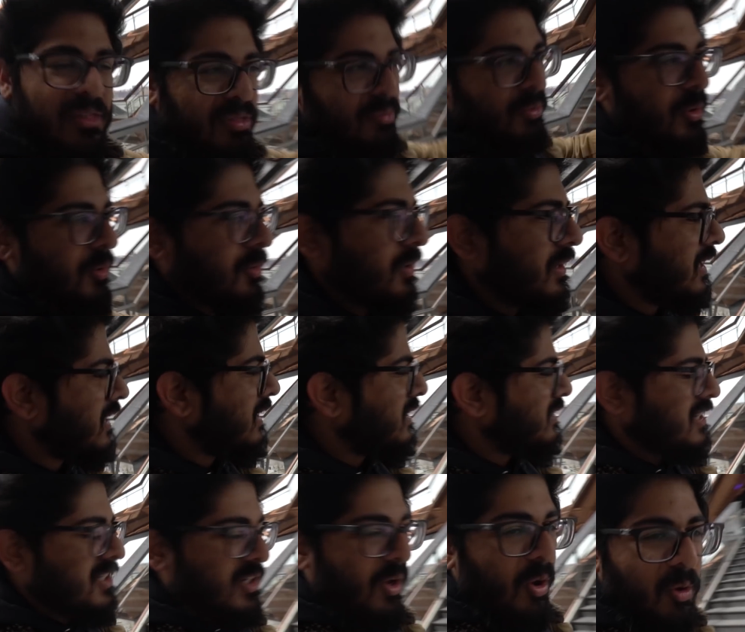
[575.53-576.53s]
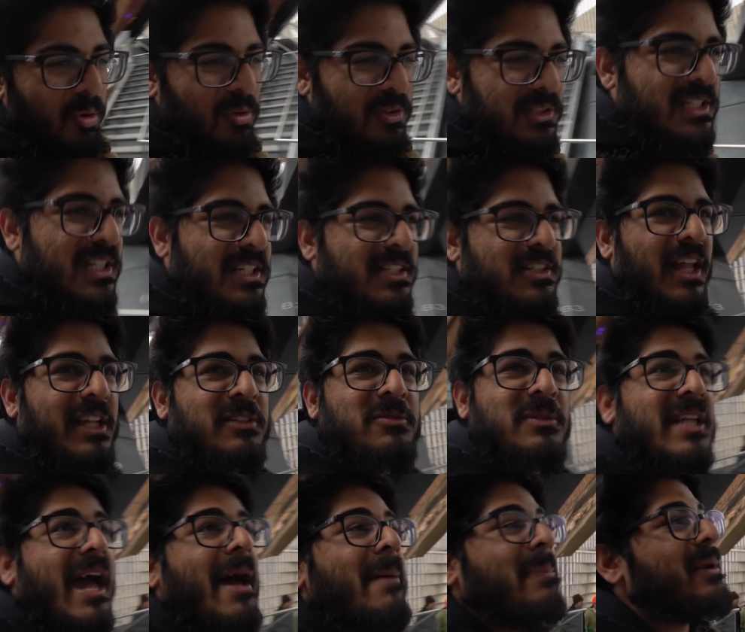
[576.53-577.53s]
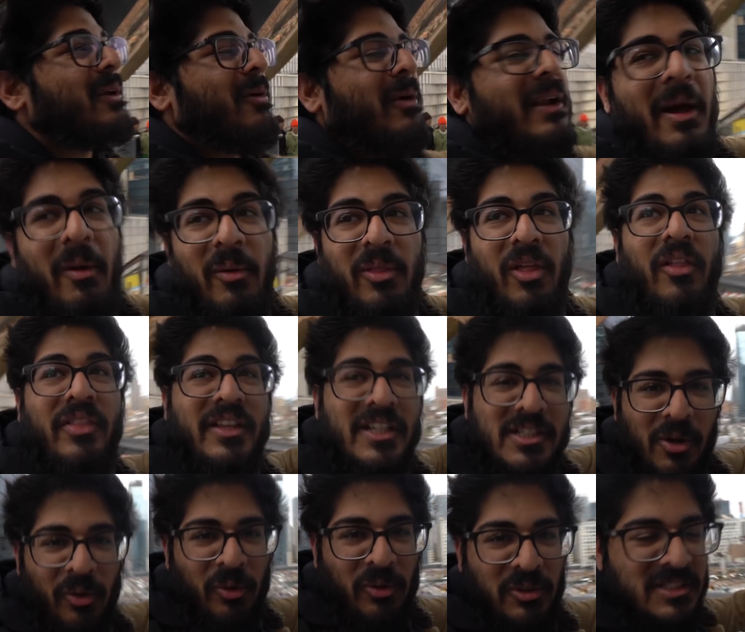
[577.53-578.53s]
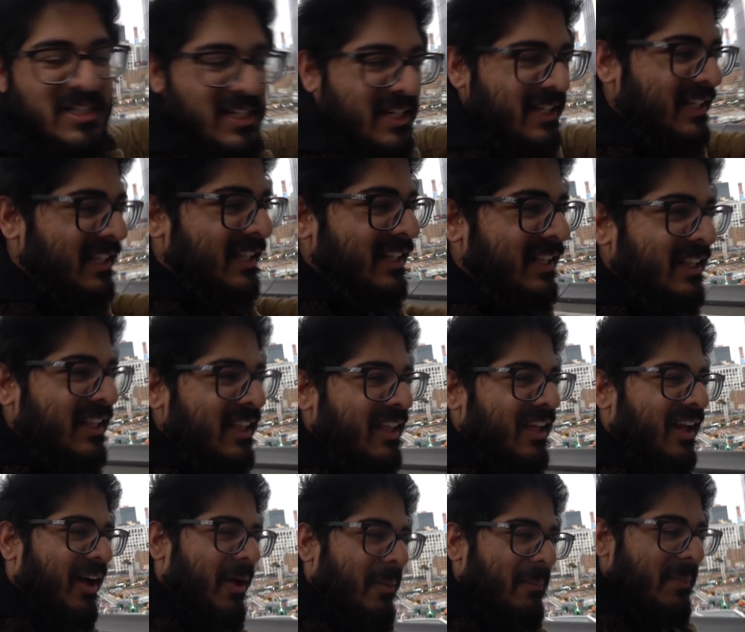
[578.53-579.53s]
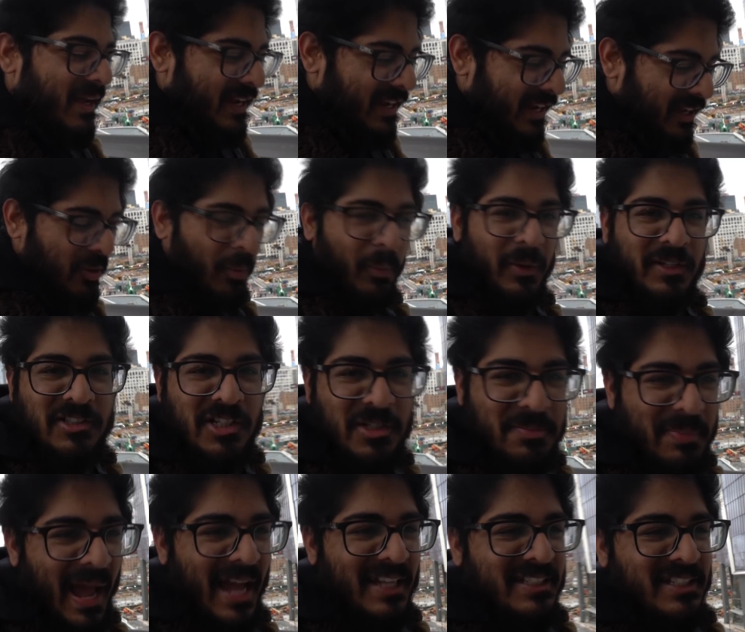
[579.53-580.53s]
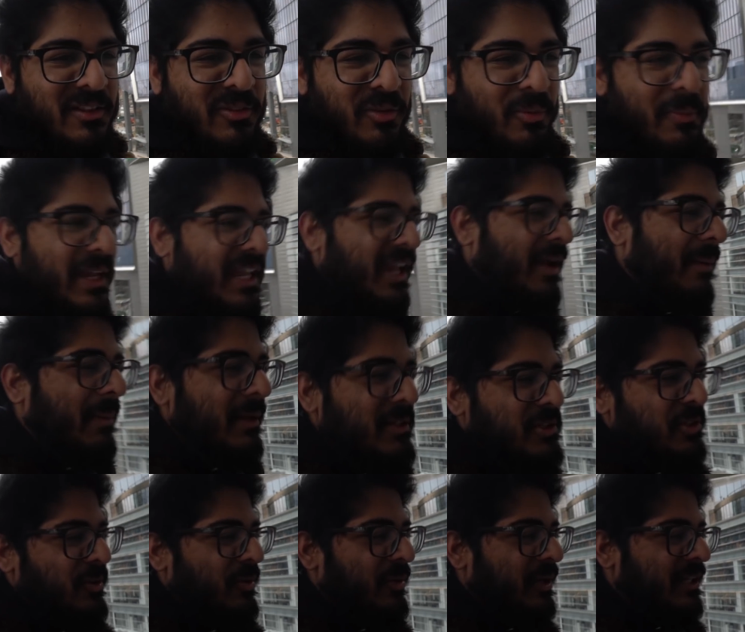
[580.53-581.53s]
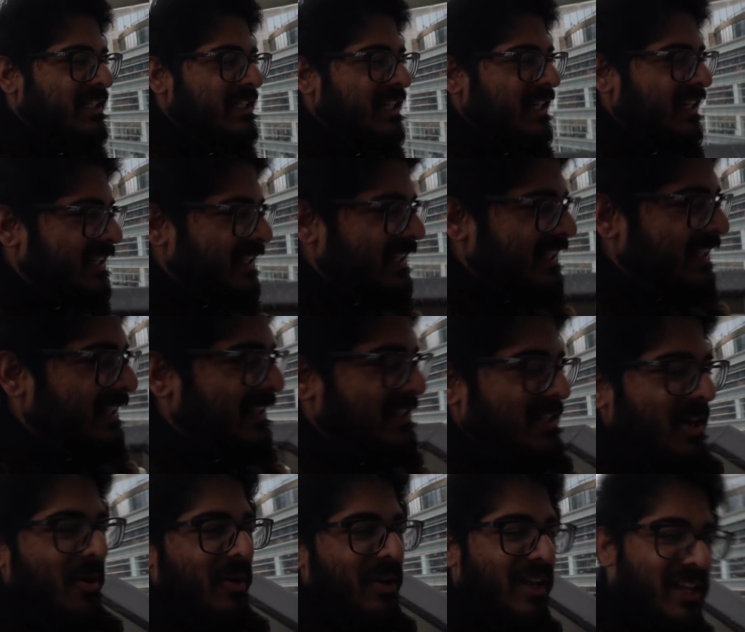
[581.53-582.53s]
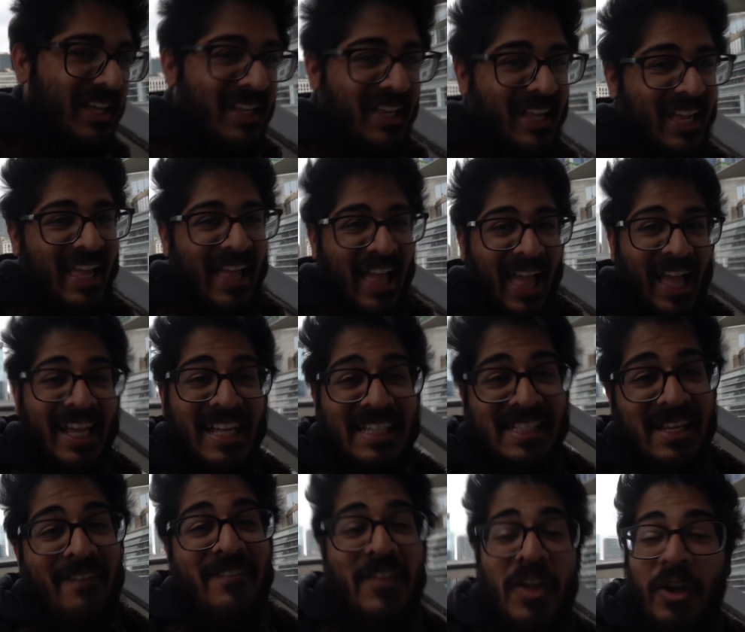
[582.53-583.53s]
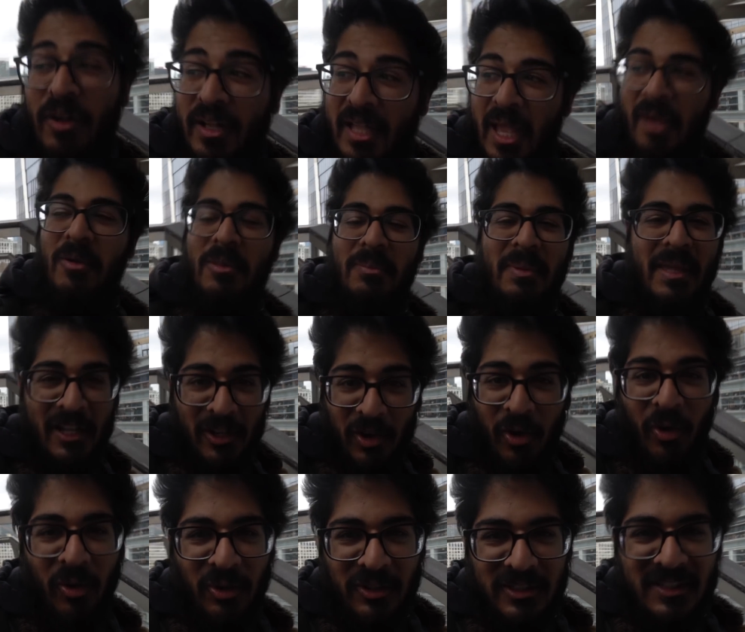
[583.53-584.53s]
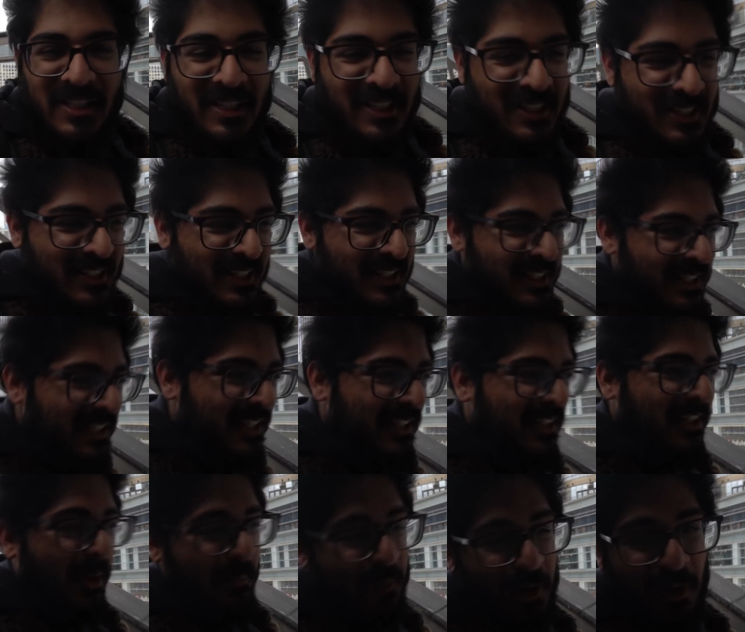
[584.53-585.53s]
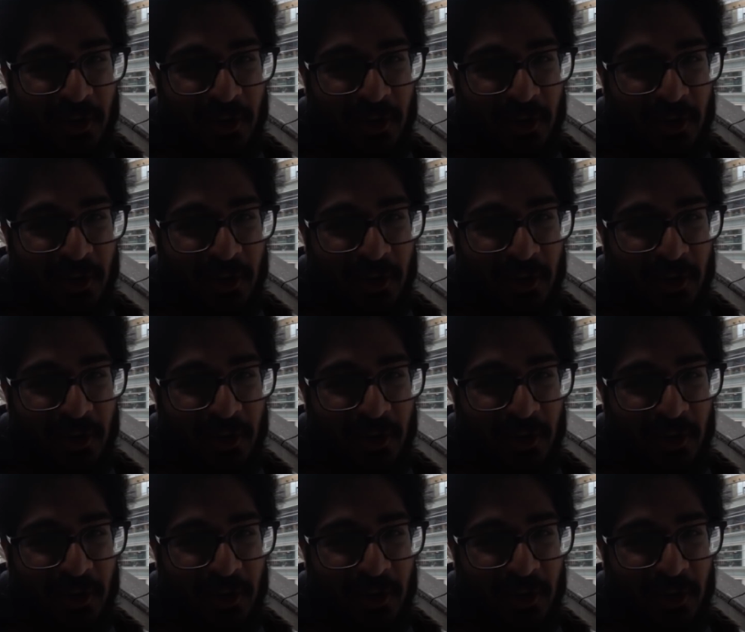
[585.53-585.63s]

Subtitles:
through these holes. So that's what's happening right now with all these holes. And the wind's just passing through, making a bunch of noise. So I guess if you're okay with being cold, come here